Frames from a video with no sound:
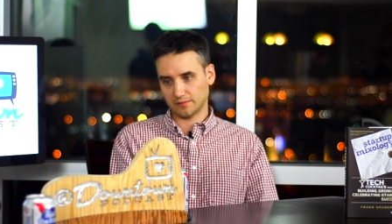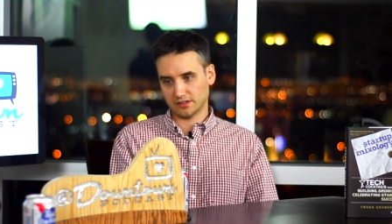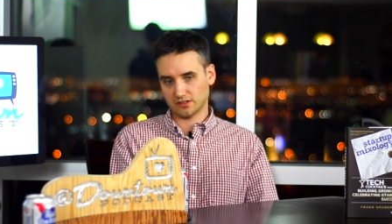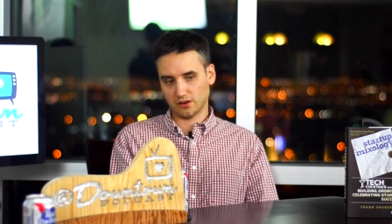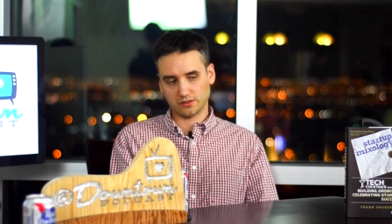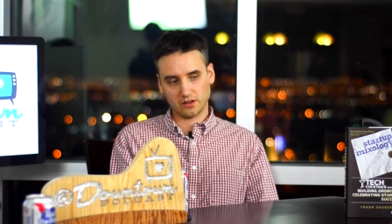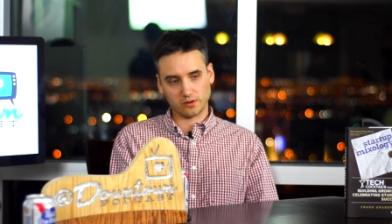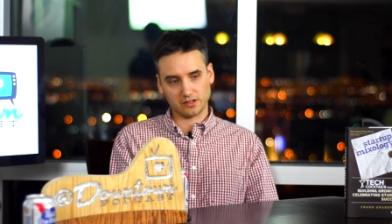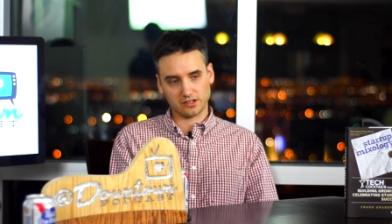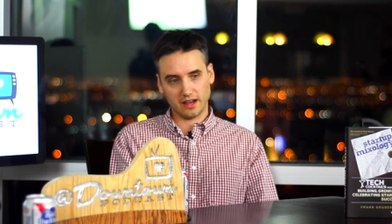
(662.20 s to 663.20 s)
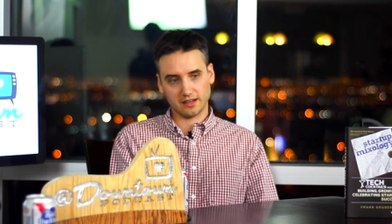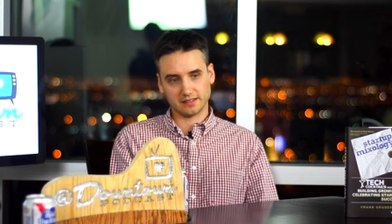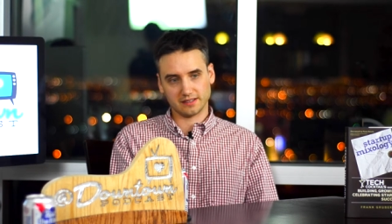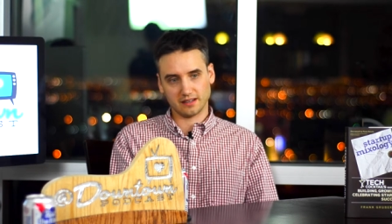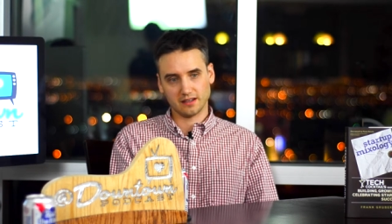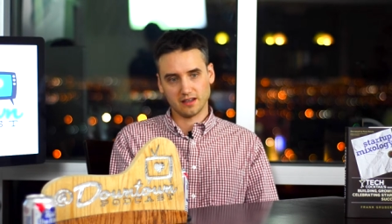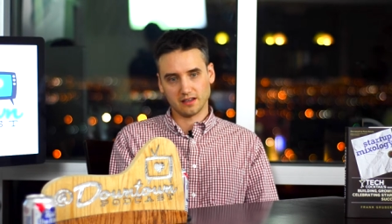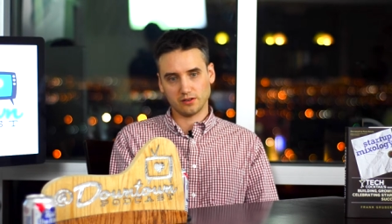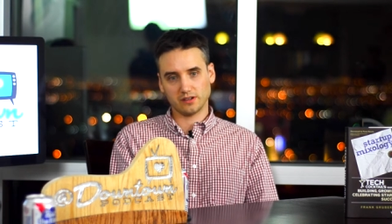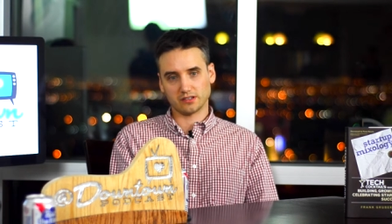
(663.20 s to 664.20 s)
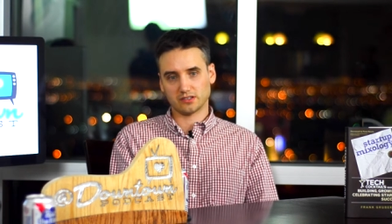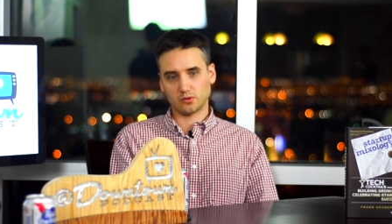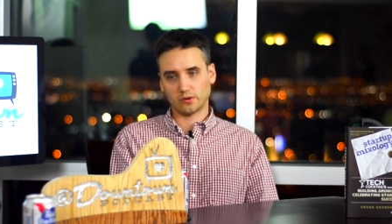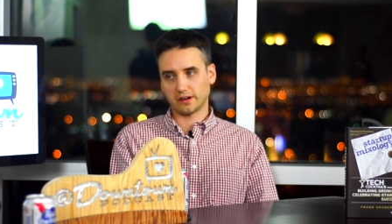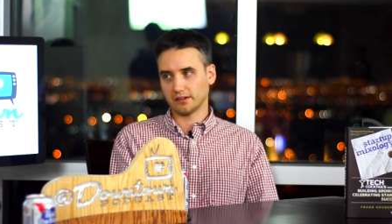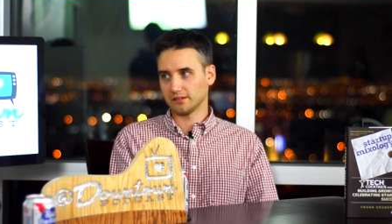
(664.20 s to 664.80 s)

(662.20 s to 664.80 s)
them to Sh Tony Hsieh, and he said, "You need a story,"